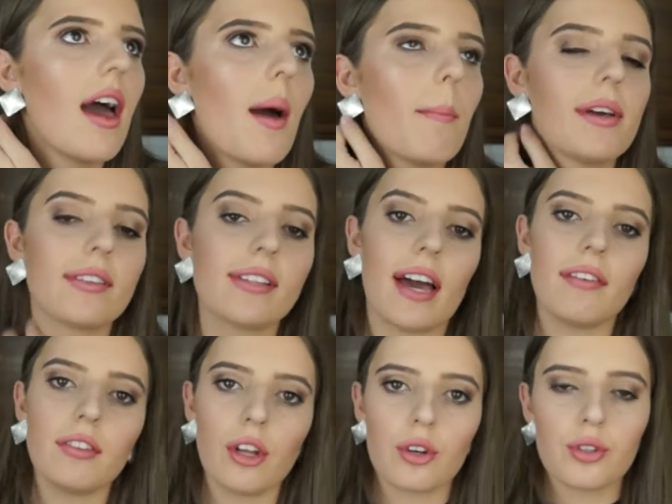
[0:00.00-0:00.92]
because I
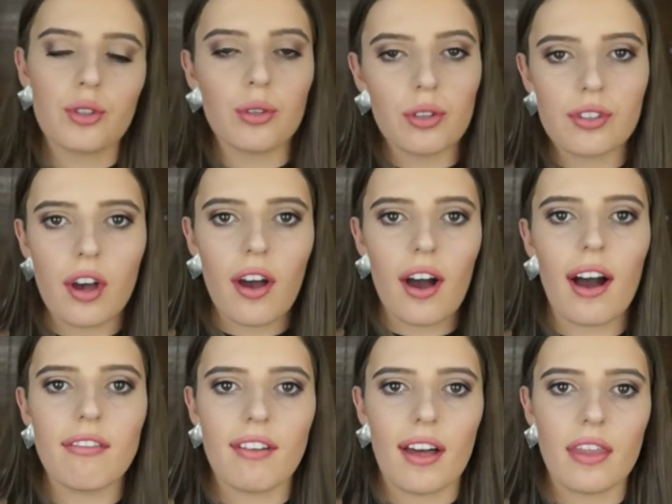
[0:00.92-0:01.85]
have a long torso,
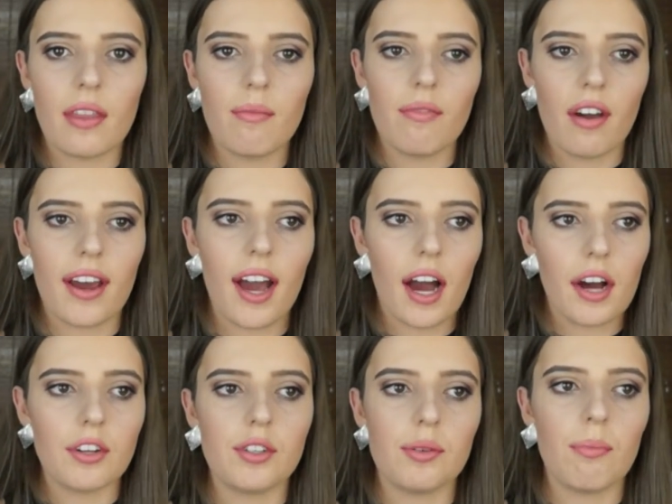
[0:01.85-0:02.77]
I find them very
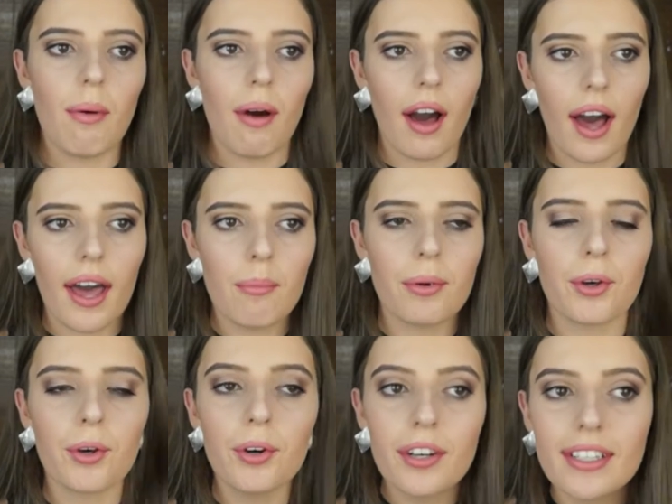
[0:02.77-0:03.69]
hard to buy
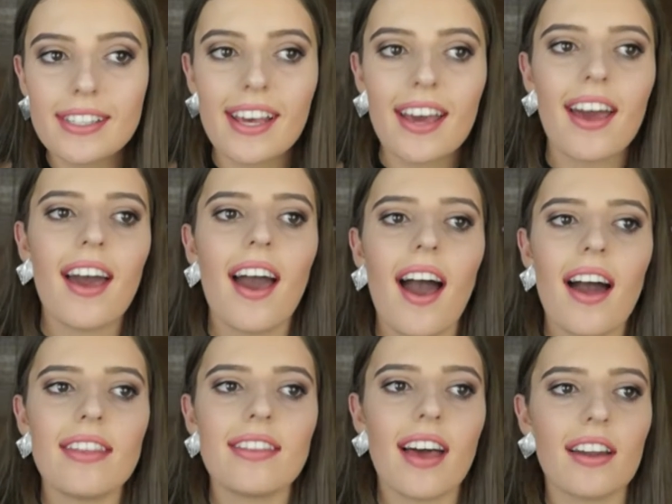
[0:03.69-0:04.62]
because
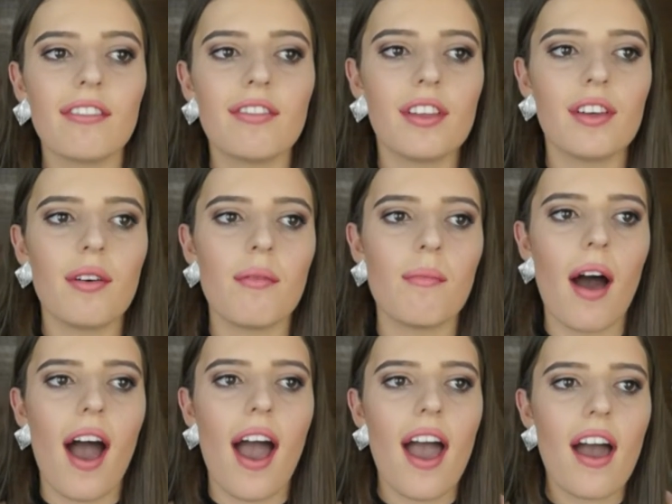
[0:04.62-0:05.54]
none of them
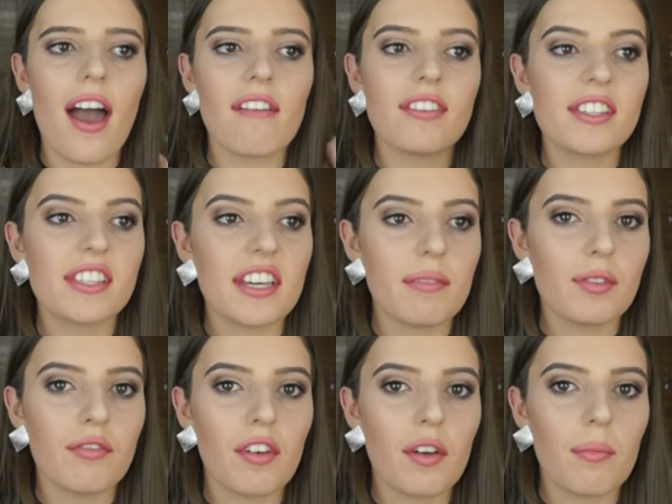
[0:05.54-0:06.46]
ever seem
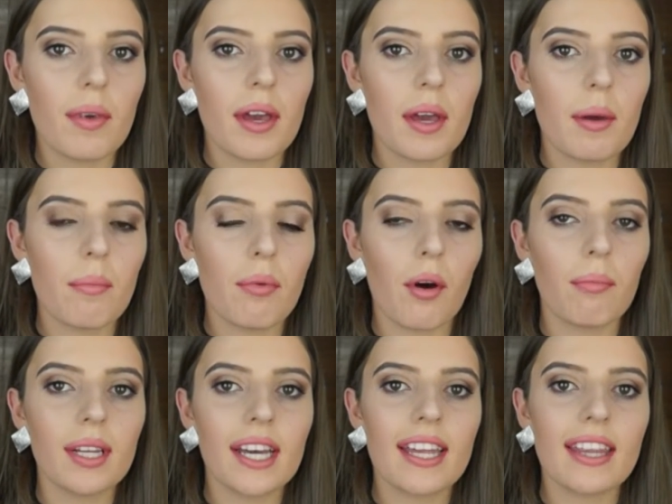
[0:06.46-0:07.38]
to fit me
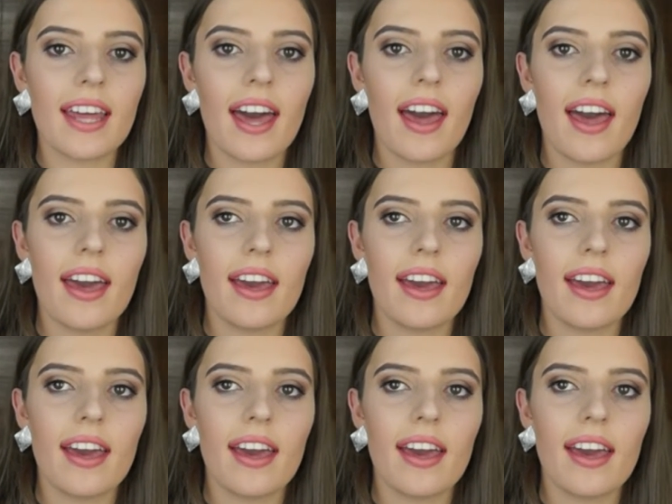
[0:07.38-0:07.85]
properly. They're